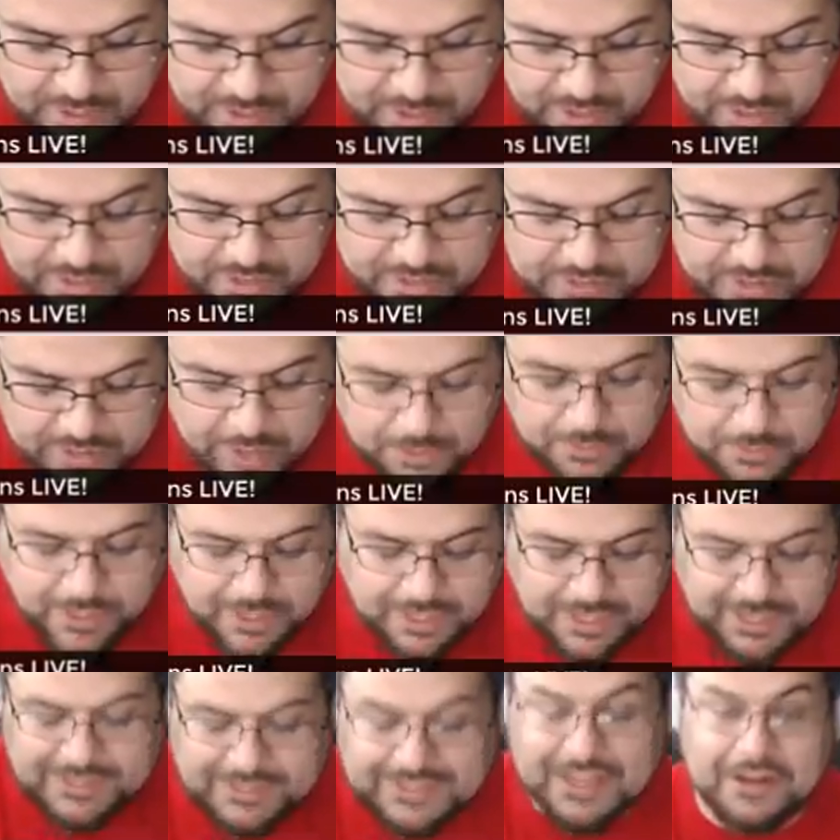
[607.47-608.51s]
So
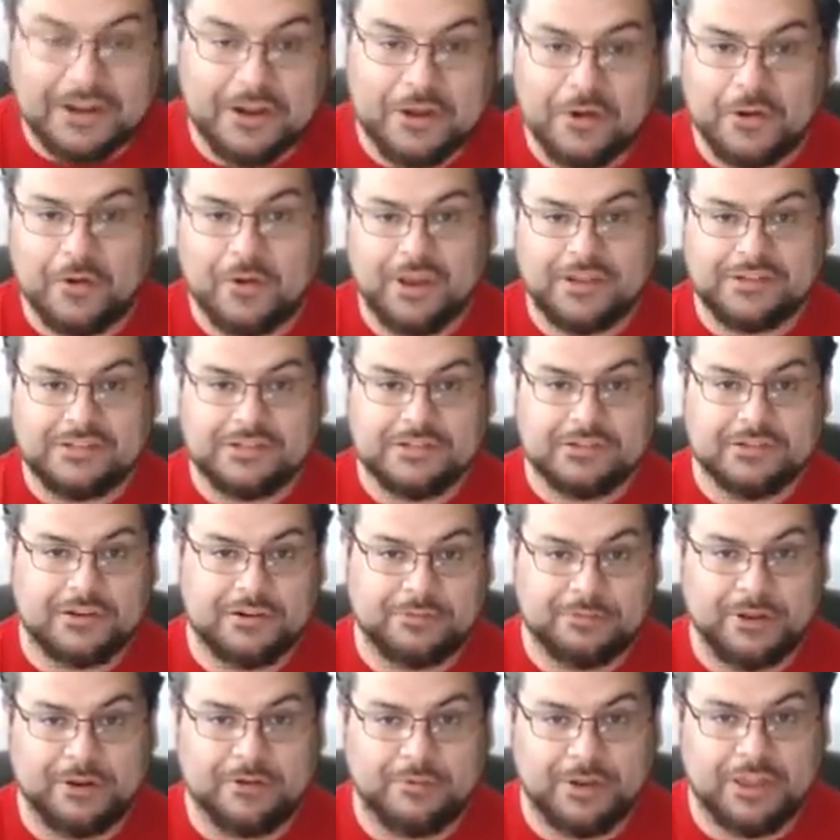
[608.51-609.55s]
any technical question is going to
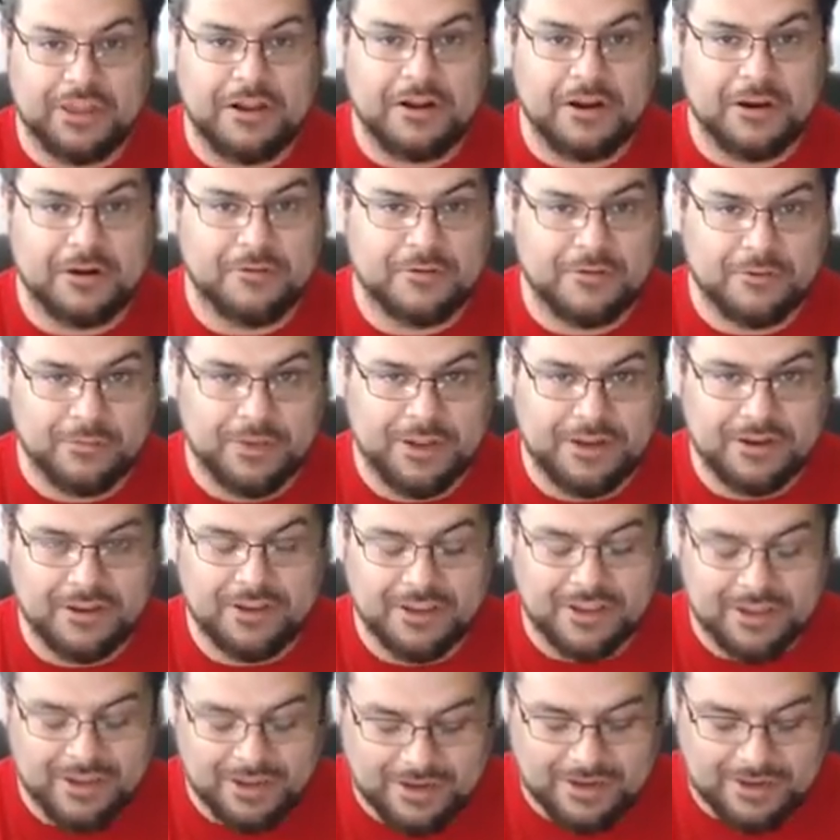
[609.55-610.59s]
be really hard for me to
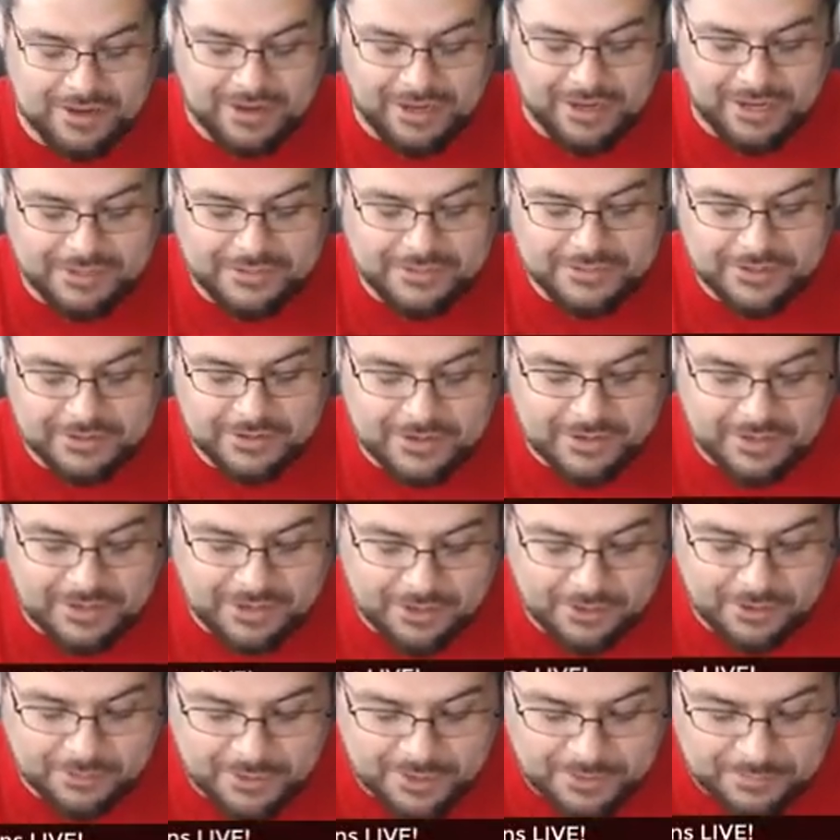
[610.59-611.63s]
kind of answer on
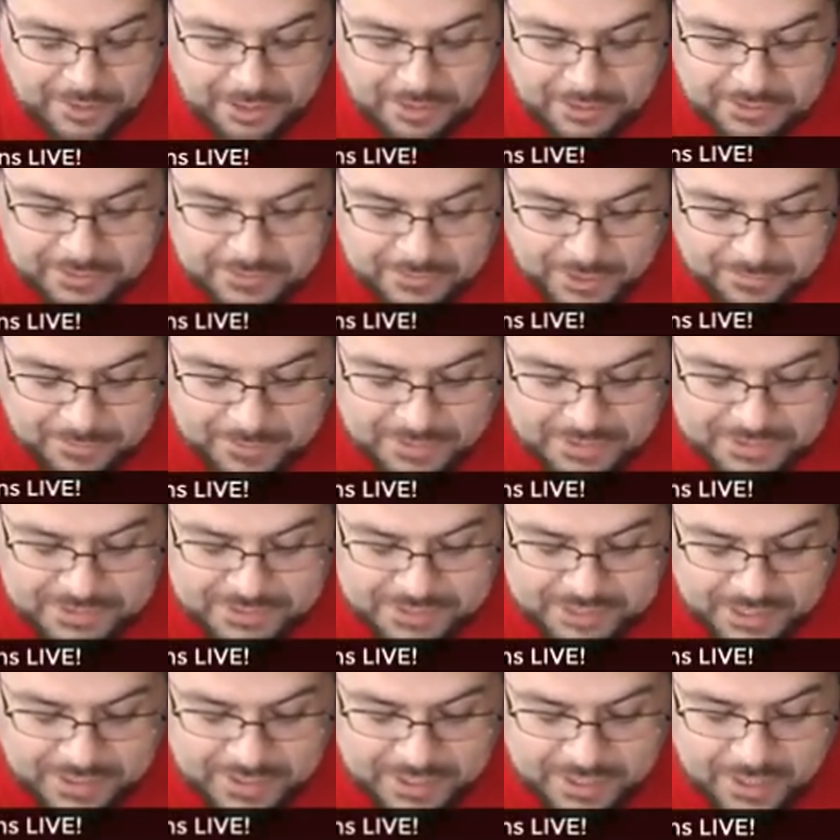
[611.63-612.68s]
here, but I'll do my best,
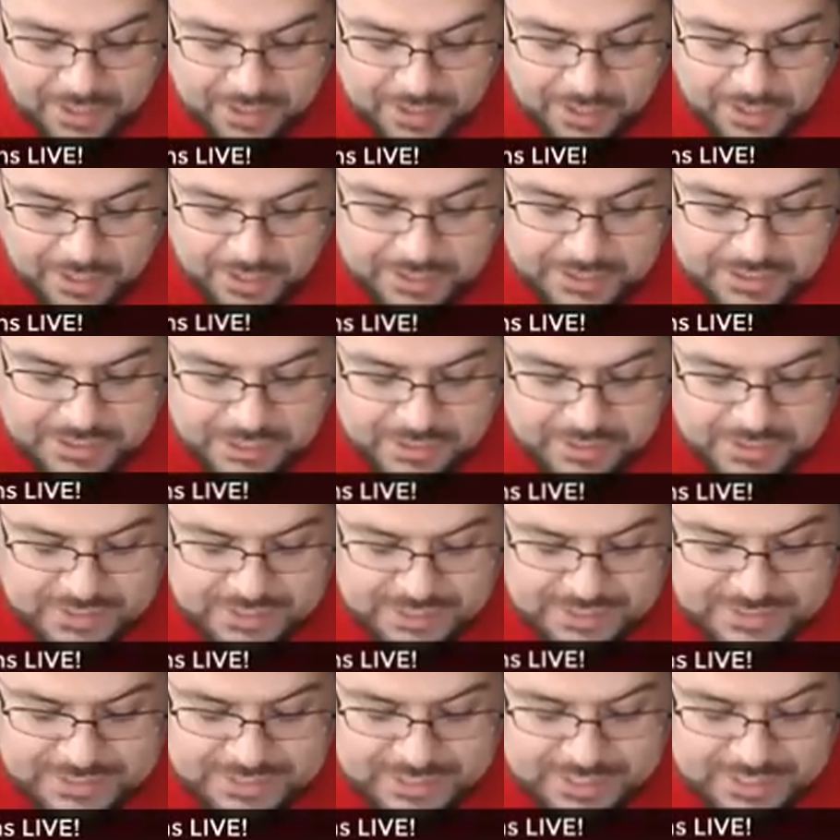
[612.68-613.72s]
Jerry. Jerry
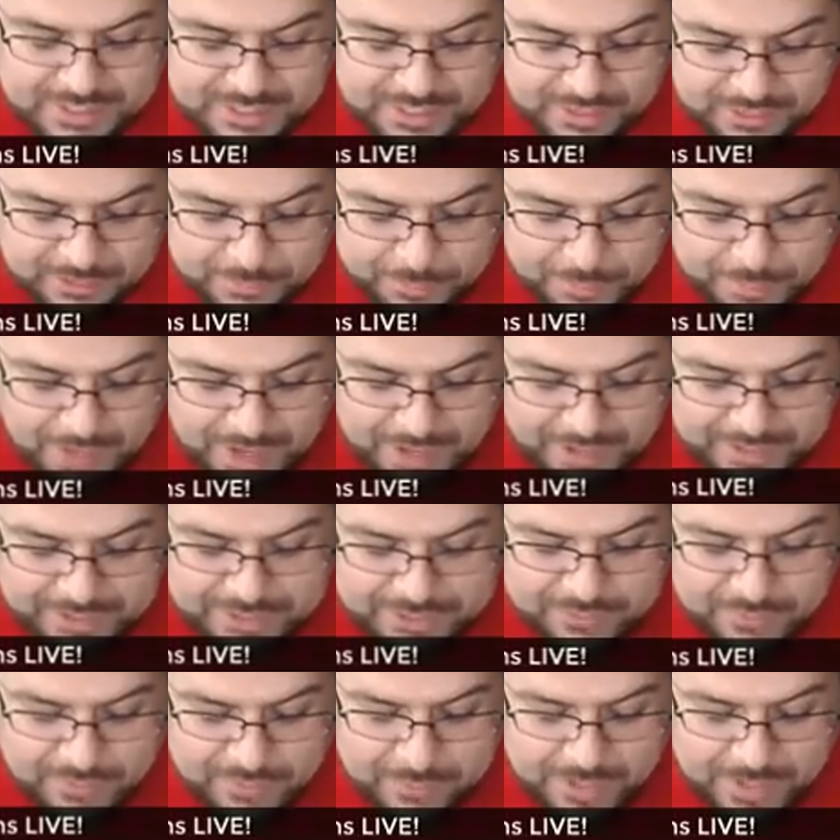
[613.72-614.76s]
says, uh, the blog is
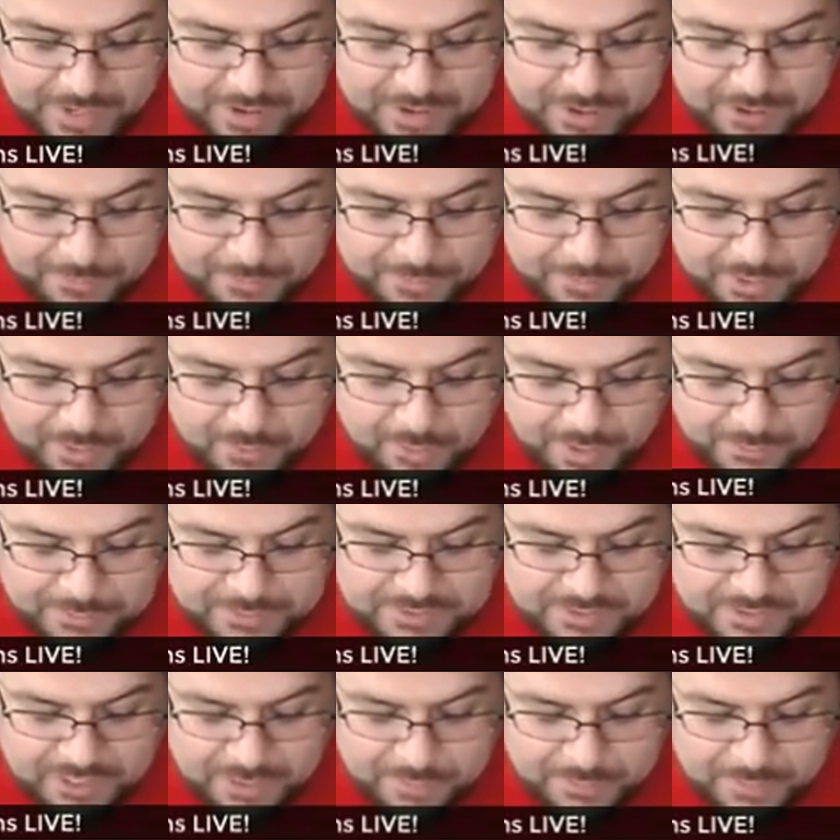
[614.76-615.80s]
from my company
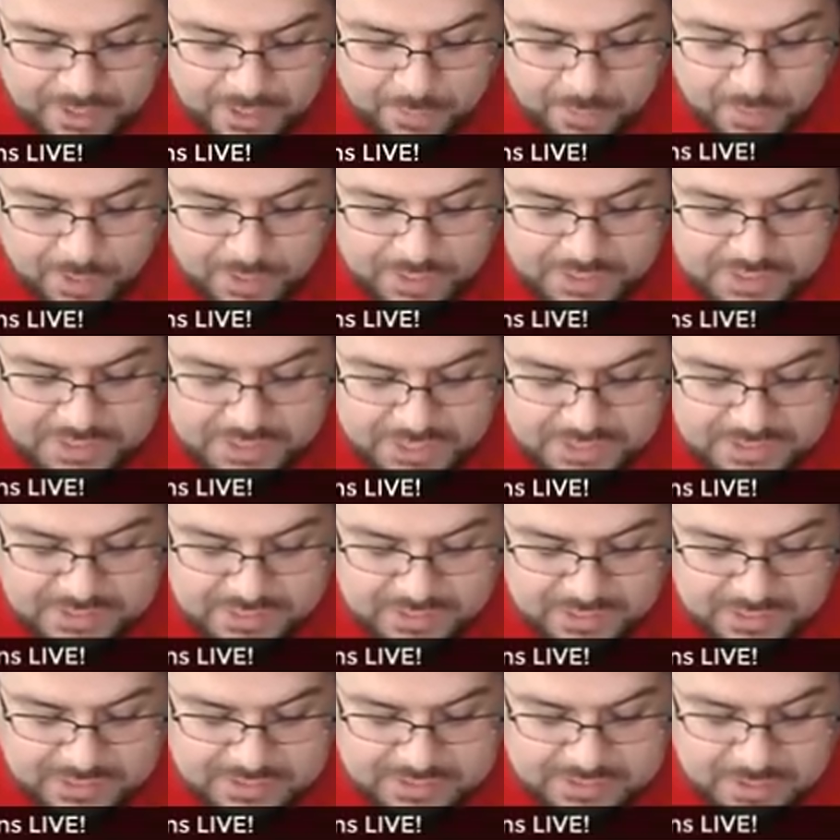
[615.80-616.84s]
website, but I want to change the
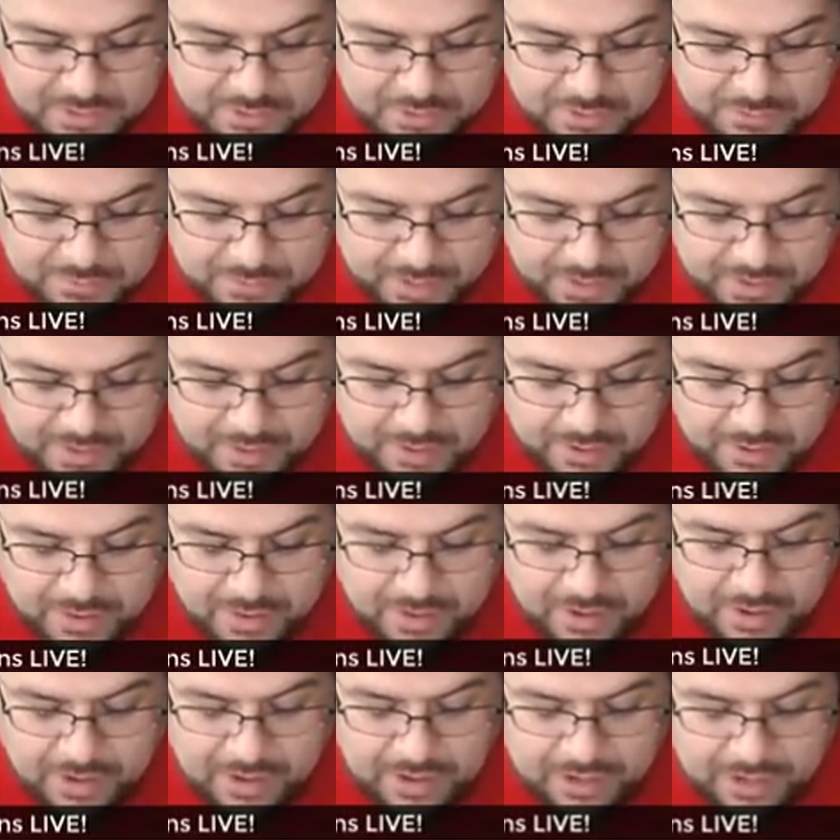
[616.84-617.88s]
link to go to my
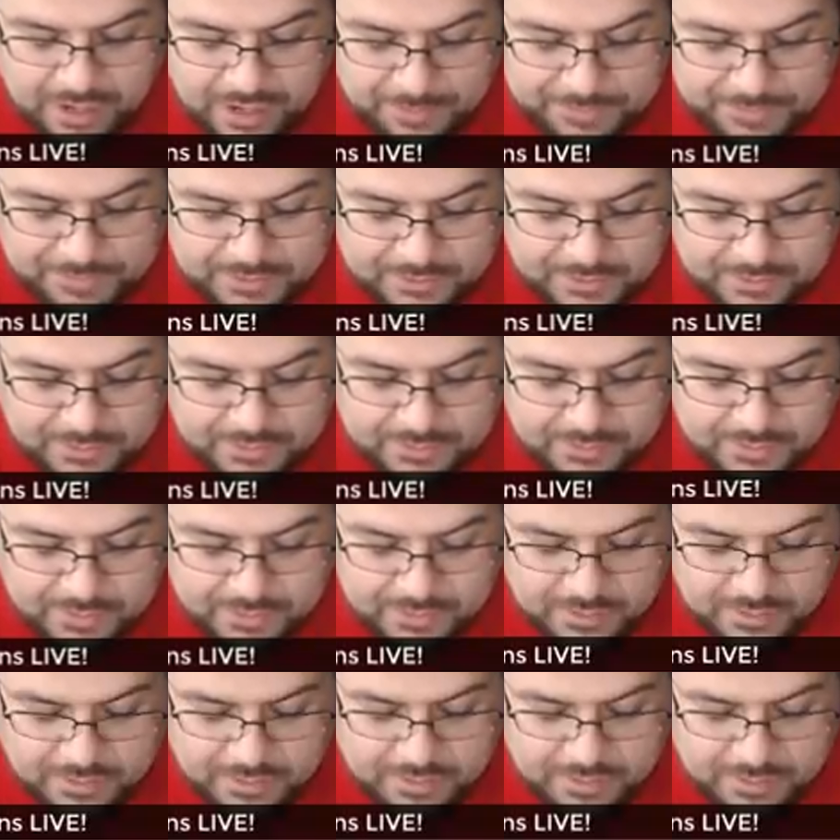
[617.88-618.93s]
opt-in
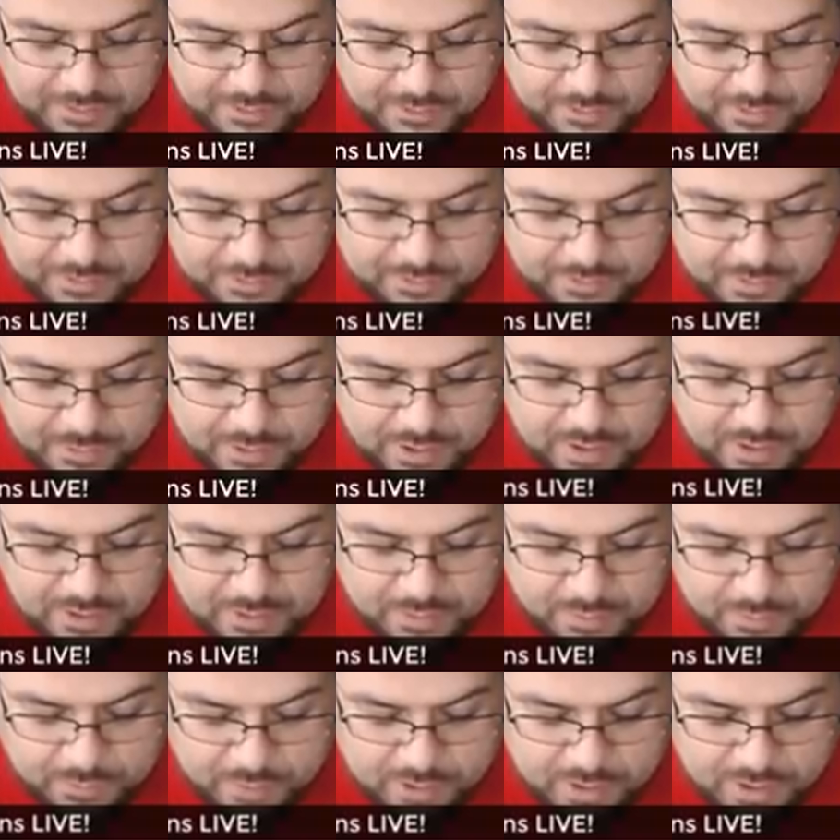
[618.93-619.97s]
work,
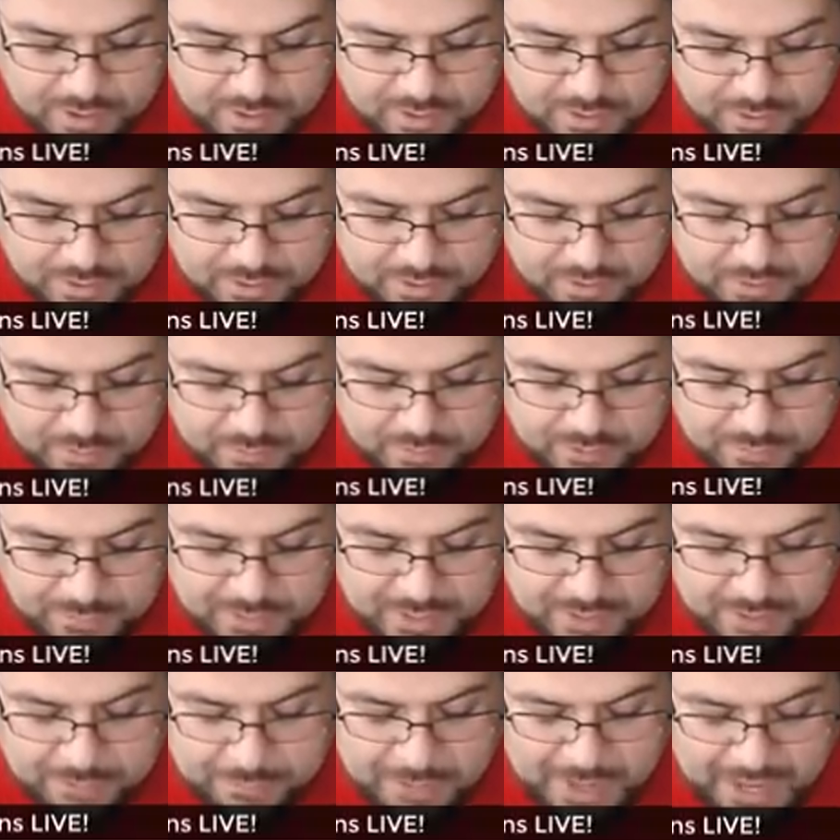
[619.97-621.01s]
work with
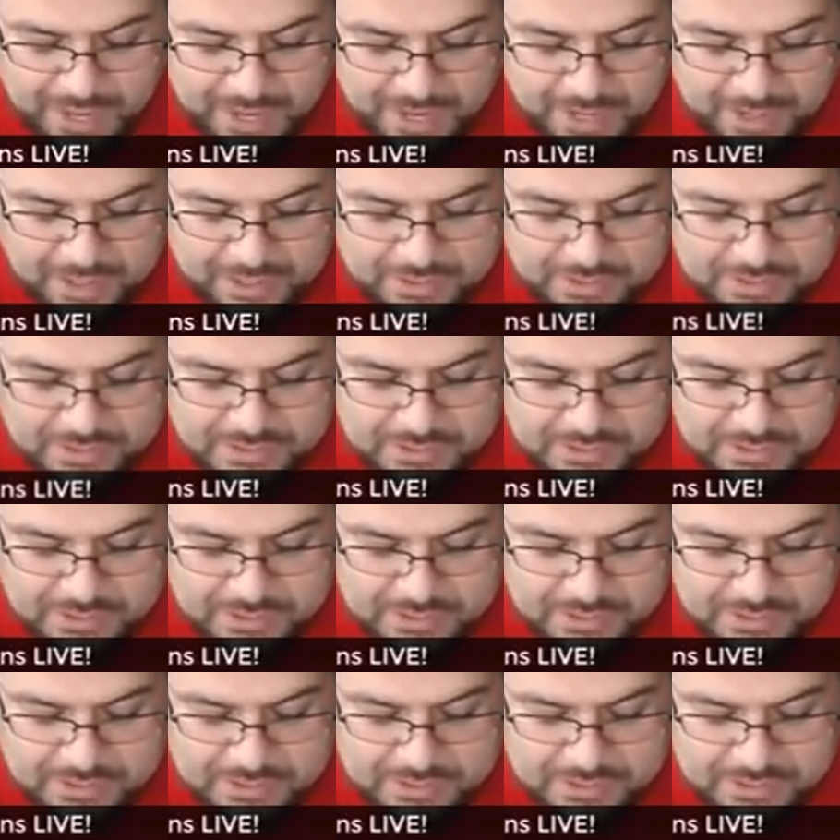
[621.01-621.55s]
me page.